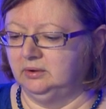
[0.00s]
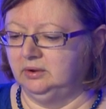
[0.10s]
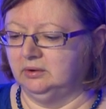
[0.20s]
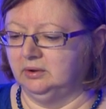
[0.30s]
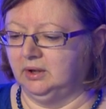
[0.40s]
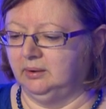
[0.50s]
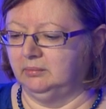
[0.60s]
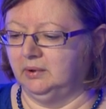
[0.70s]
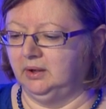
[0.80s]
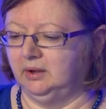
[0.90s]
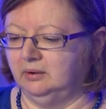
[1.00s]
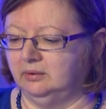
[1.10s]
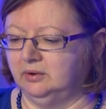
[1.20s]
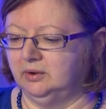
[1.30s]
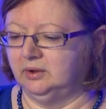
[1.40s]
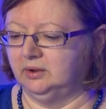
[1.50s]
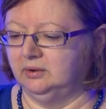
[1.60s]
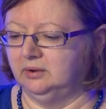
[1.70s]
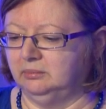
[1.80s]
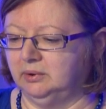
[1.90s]
You can come round.
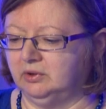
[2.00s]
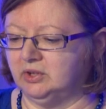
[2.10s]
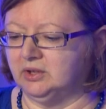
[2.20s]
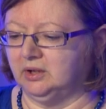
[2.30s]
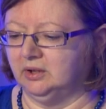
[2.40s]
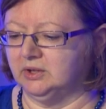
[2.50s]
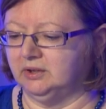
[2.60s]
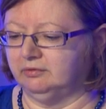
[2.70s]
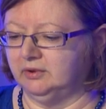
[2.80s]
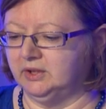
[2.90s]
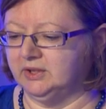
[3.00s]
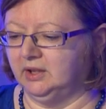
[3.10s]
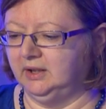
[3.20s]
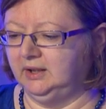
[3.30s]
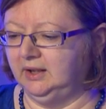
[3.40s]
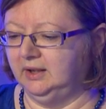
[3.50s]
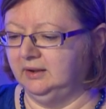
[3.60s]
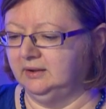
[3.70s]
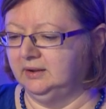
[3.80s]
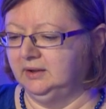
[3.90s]
We'll just start a different design
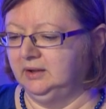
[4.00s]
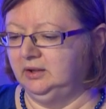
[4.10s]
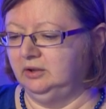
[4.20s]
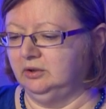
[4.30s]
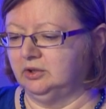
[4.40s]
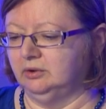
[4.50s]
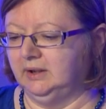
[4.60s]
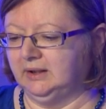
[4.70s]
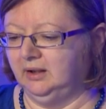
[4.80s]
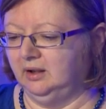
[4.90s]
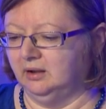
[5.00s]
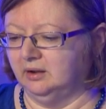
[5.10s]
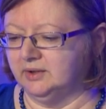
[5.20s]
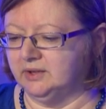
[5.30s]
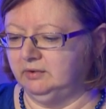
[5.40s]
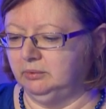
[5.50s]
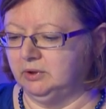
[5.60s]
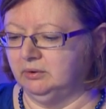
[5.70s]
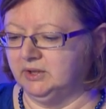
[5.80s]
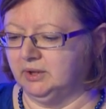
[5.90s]
here. You could do little hearts if you were
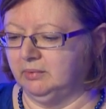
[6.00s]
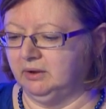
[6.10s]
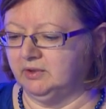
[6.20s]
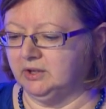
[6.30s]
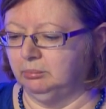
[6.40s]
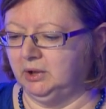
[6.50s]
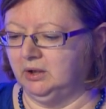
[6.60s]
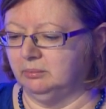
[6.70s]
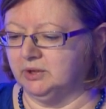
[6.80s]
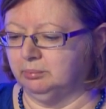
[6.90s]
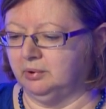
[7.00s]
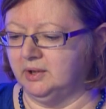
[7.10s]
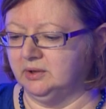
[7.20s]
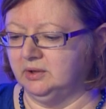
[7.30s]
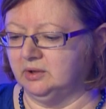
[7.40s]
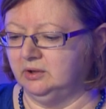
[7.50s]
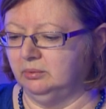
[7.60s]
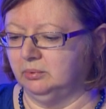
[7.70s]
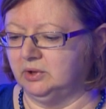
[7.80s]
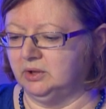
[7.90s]
doing something for somebody that was a present and
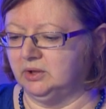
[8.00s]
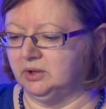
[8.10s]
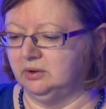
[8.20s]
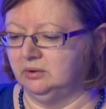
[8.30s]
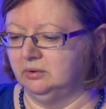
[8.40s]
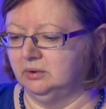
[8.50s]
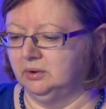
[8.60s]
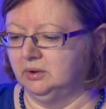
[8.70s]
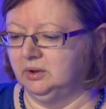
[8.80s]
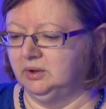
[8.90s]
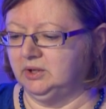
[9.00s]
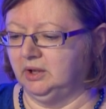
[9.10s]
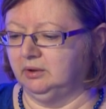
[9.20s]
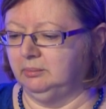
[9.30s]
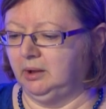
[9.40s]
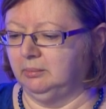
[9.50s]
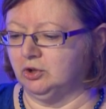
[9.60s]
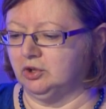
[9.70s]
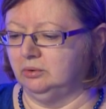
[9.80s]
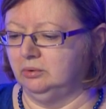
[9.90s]
you wanted to tell them how
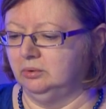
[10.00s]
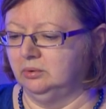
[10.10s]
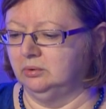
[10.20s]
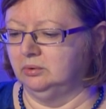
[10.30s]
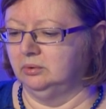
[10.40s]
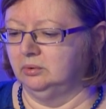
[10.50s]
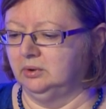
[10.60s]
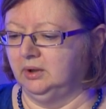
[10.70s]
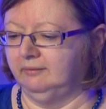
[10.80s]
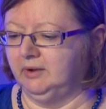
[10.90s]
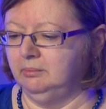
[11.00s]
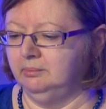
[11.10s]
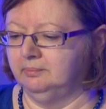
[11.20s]
much you love them.